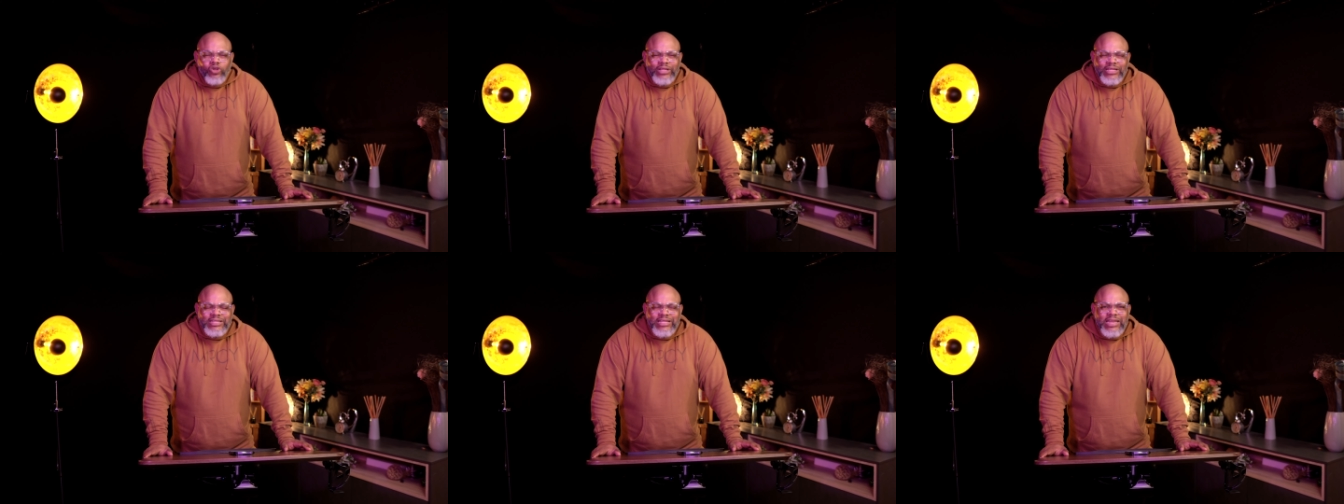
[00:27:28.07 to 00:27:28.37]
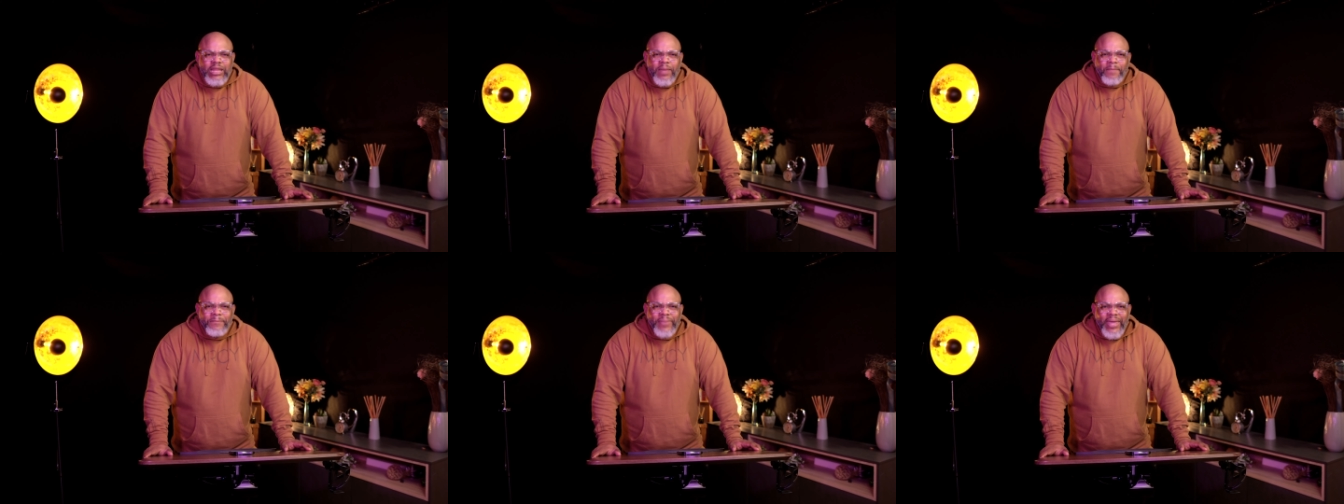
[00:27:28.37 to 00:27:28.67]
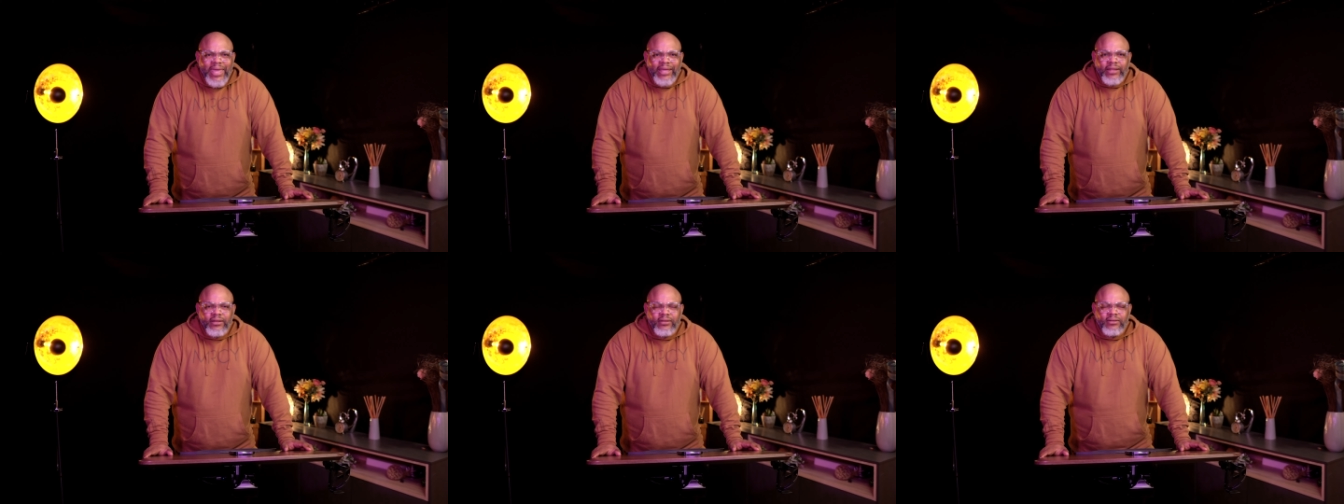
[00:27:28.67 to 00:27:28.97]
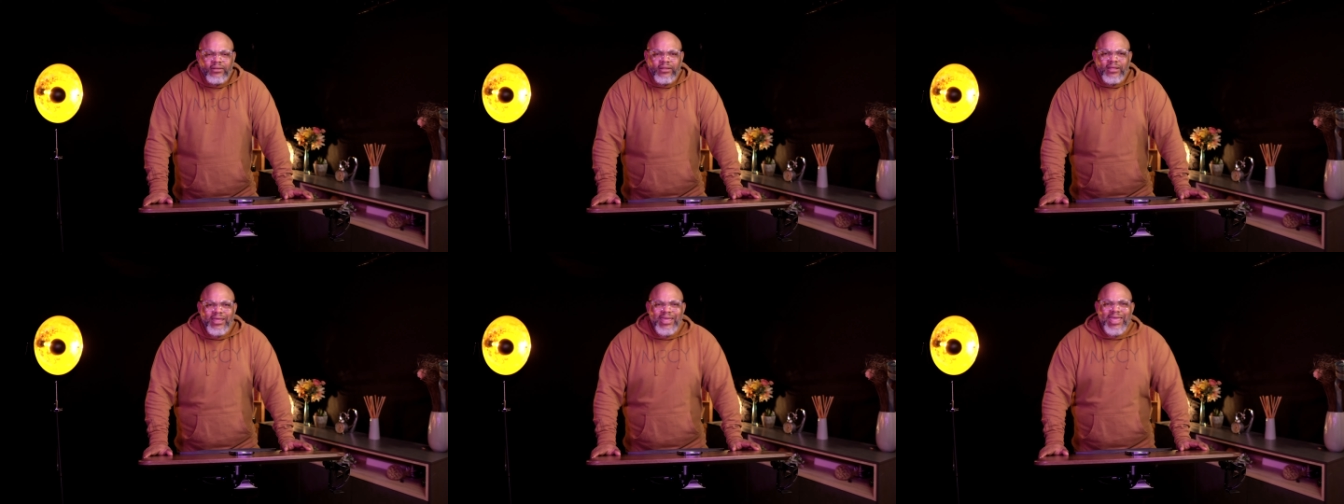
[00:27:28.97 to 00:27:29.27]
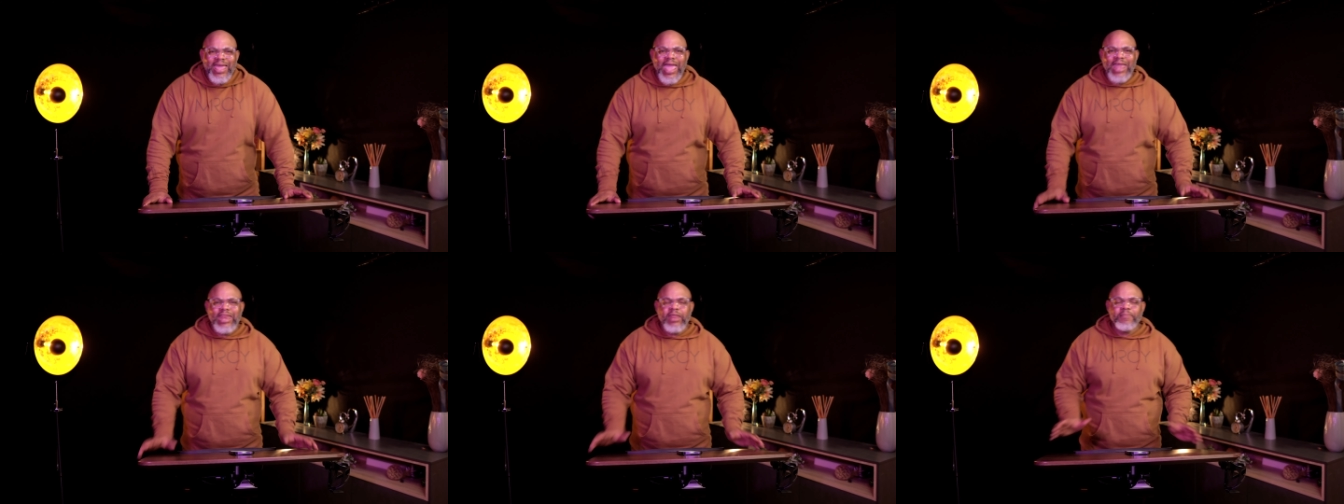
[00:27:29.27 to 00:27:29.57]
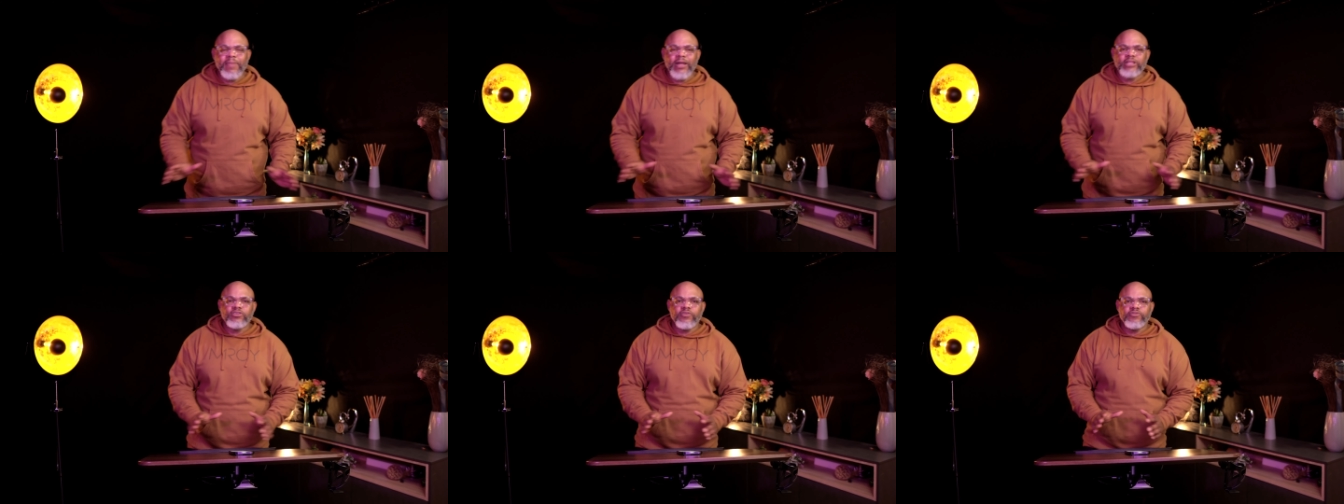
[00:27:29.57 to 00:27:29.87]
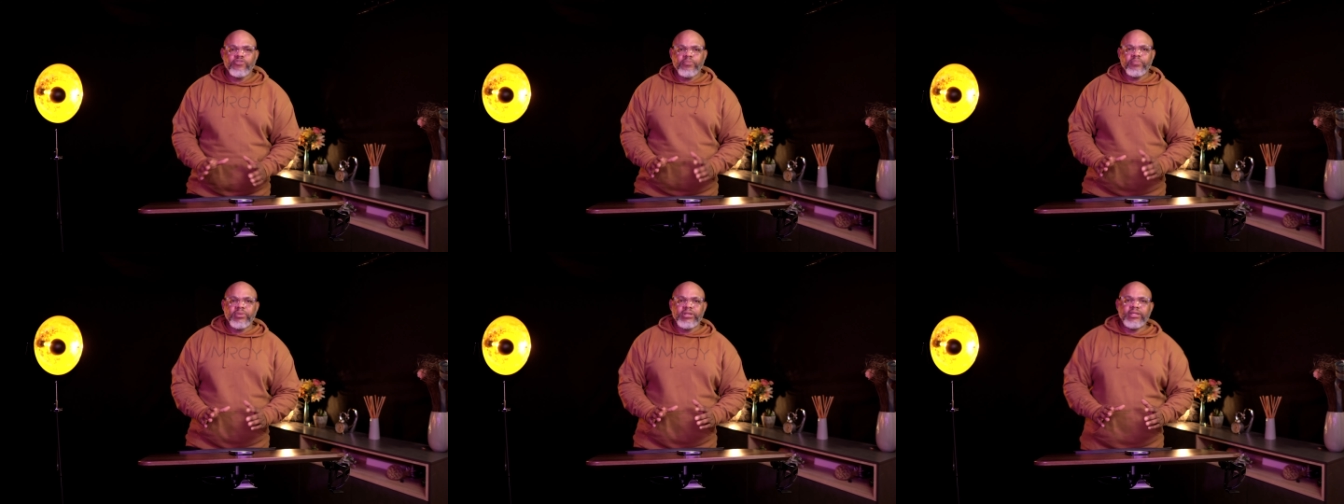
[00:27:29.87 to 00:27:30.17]
there's any pain, any part of
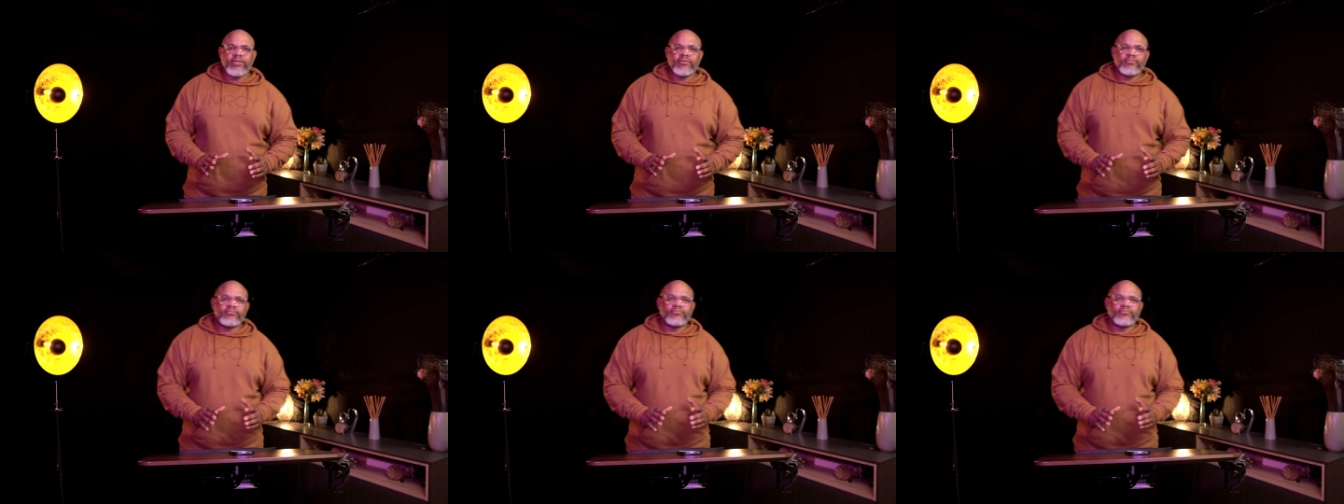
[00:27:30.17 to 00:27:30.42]
your body,